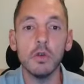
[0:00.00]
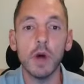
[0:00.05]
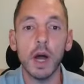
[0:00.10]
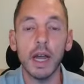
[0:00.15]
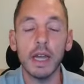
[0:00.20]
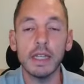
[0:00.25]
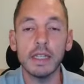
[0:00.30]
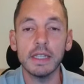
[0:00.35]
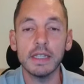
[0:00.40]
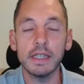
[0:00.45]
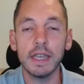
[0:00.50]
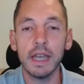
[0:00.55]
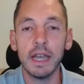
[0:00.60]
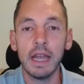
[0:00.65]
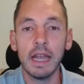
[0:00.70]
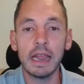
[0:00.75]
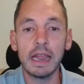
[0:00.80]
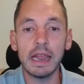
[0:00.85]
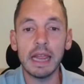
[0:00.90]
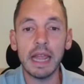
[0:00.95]
New Heights
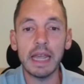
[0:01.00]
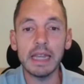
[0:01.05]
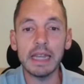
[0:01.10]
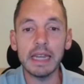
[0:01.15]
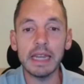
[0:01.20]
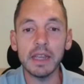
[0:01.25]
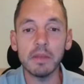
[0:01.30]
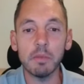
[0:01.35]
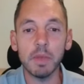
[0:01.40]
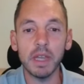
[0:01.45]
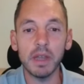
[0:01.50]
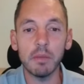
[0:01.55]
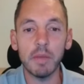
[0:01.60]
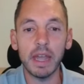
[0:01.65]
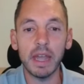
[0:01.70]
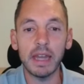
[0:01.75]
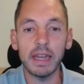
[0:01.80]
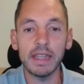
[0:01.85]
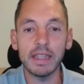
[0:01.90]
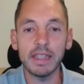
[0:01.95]
Lightning Big
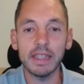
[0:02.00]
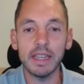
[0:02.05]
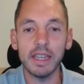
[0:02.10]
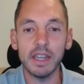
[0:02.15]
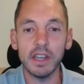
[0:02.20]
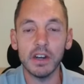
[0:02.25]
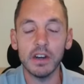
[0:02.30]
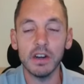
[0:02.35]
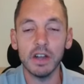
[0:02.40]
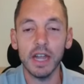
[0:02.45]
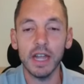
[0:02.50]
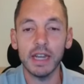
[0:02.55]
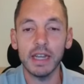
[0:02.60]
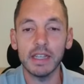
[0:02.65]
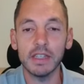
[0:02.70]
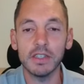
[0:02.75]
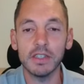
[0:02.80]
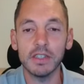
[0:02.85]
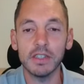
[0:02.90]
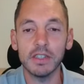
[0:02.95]
Man is here at
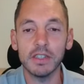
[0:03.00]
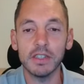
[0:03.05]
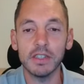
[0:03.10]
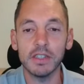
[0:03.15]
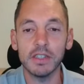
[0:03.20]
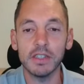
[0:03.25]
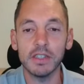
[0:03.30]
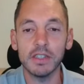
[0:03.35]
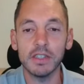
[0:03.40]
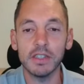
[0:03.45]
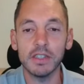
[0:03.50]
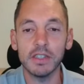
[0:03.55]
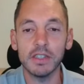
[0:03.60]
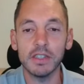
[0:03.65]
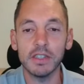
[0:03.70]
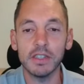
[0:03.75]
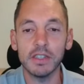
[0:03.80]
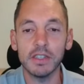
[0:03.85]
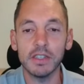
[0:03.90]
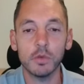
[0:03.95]
his school in the
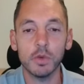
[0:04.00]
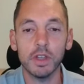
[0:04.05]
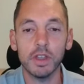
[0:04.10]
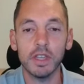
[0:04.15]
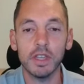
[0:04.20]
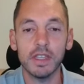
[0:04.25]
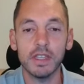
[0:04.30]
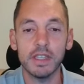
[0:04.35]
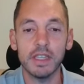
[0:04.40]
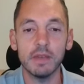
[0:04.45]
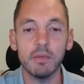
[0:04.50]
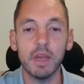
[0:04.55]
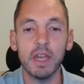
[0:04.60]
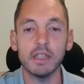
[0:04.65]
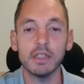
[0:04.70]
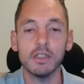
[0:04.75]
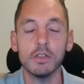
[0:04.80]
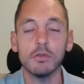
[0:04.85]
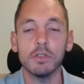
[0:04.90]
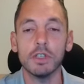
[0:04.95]
Bronx with his
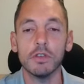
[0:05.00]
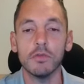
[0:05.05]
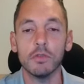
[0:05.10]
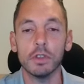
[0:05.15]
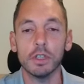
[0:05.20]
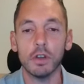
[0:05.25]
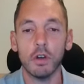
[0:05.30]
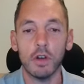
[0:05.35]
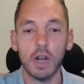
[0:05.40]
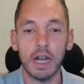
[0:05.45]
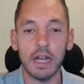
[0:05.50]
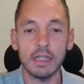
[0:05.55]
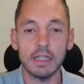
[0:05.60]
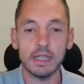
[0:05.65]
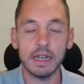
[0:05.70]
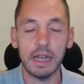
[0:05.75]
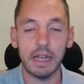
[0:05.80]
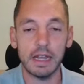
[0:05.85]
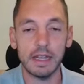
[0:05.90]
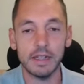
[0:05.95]
teammates. Youssouf, what's going on
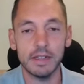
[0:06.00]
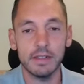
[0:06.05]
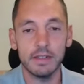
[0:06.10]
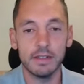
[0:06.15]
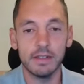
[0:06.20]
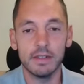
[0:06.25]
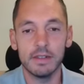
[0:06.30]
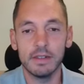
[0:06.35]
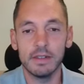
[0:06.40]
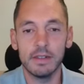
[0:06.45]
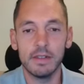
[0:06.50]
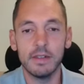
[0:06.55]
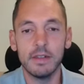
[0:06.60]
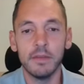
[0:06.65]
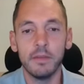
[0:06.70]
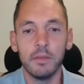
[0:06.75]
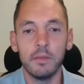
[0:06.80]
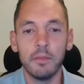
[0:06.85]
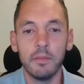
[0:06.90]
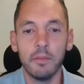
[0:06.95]
tonight?
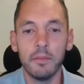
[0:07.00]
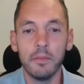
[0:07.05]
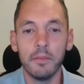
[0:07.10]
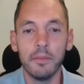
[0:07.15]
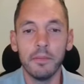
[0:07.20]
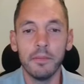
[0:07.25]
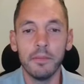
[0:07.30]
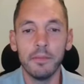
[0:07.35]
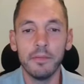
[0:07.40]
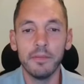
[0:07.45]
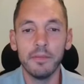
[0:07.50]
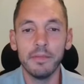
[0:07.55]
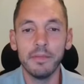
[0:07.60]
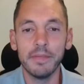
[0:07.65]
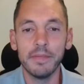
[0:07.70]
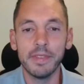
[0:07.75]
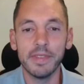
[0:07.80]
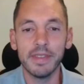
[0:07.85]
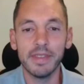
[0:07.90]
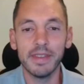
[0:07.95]
Yeah, man, I'm good. How are you
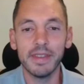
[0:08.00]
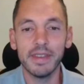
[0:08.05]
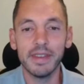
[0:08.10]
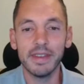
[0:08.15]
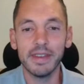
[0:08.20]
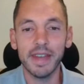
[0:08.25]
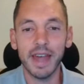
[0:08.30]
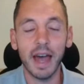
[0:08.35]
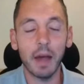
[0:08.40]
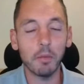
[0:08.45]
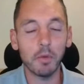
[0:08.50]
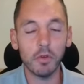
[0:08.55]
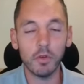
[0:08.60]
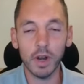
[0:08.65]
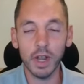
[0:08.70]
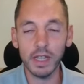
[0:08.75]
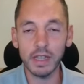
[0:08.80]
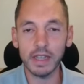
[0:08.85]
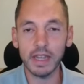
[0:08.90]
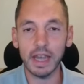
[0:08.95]
doing? I'm
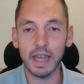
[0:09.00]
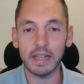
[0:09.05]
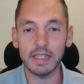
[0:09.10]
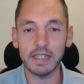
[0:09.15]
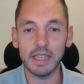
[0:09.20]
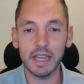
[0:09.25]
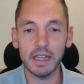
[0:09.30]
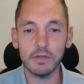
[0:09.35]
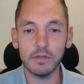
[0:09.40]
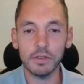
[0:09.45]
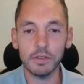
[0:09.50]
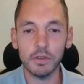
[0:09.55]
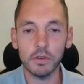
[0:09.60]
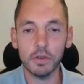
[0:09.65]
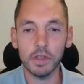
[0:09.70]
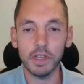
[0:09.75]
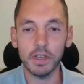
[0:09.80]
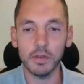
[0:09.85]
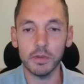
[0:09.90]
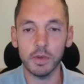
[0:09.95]
great, thanks. Thanks for
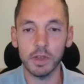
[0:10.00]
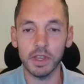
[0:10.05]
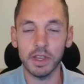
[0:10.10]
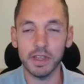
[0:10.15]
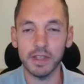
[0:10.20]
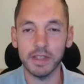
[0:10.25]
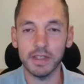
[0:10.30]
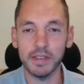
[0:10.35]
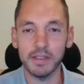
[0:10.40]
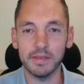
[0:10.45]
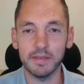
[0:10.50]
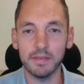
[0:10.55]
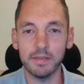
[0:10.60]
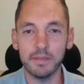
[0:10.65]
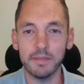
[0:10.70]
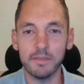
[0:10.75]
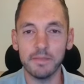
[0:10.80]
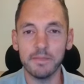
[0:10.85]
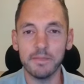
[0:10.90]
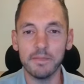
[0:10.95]
doing this with us.
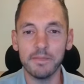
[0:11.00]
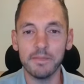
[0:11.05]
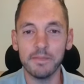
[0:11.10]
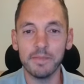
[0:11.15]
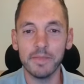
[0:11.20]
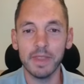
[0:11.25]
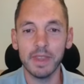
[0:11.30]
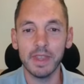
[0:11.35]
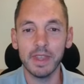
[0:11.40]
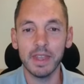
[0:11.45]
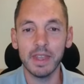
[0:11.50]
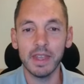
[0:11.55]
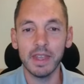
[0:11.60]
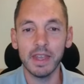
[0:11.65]
Yeah, of course, man.